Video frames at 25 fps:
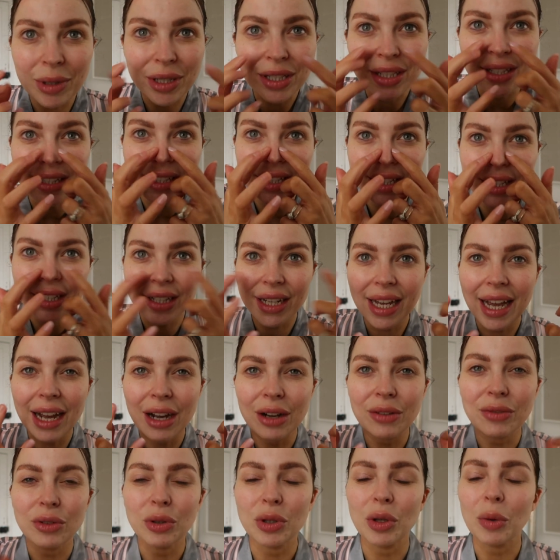and dirt
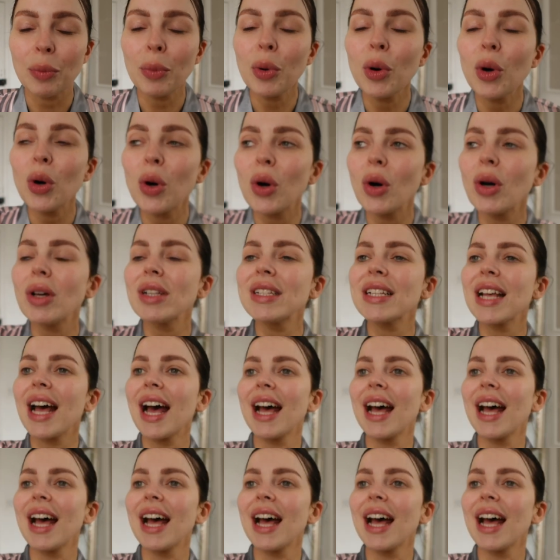out of all your pores,